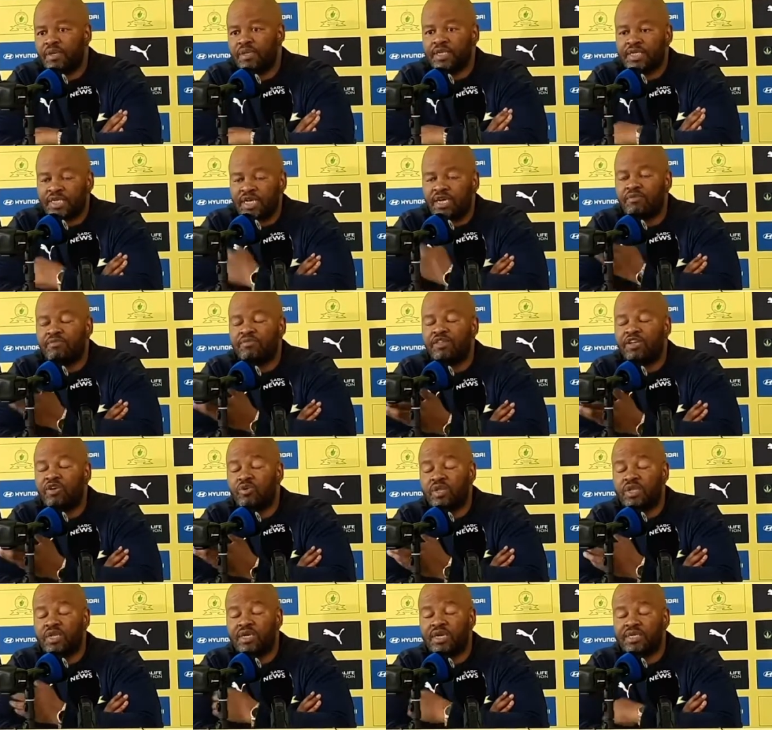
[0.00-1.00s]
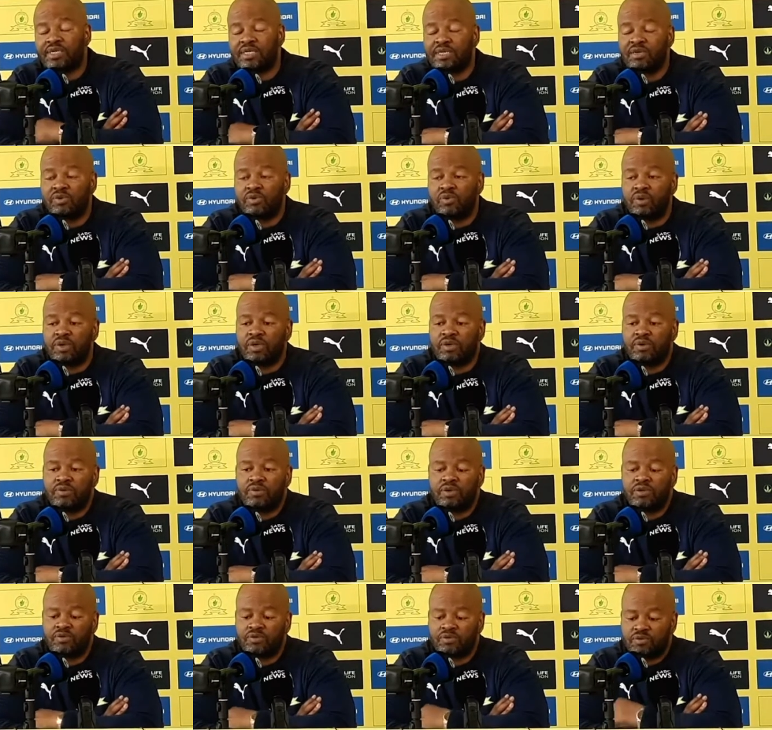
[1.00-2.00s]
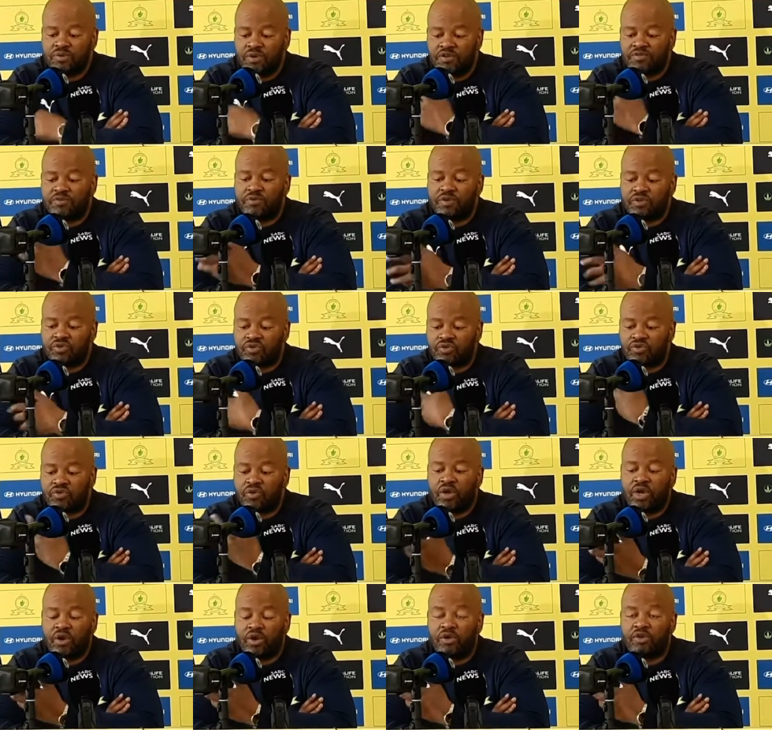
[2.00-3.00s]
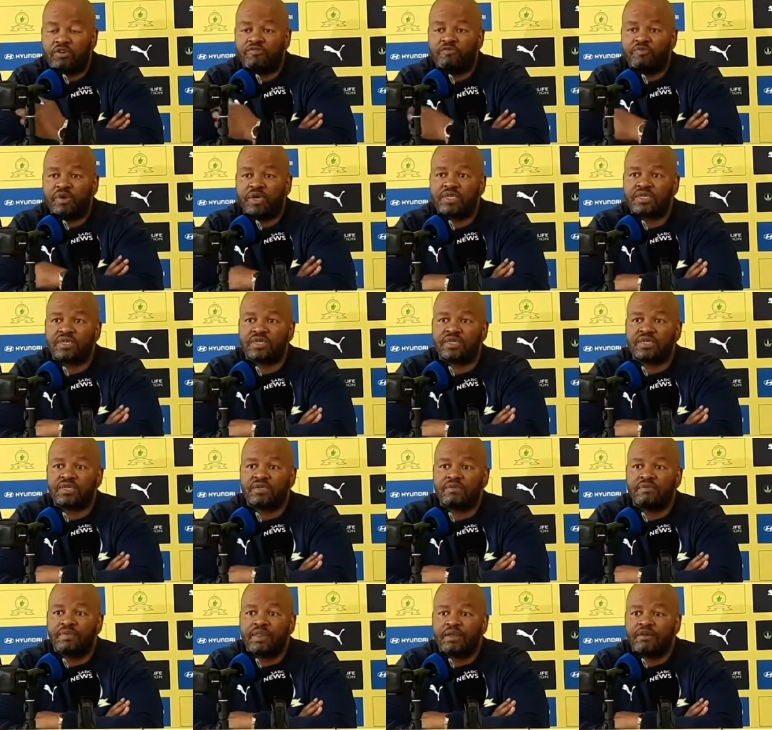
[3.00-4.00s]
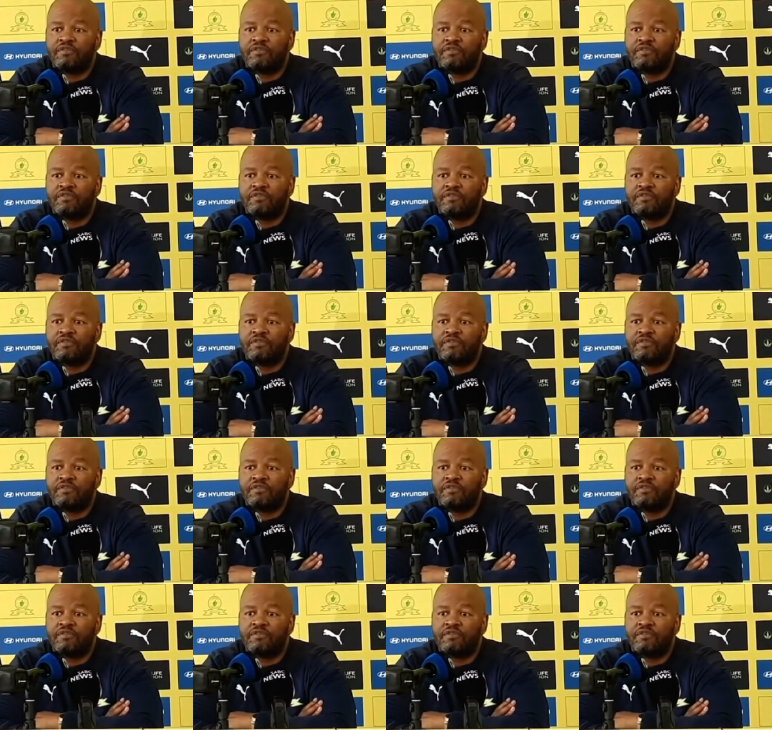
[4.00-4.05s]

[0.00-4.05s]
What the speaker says: The same thing with Nasir. We saw a lot of matches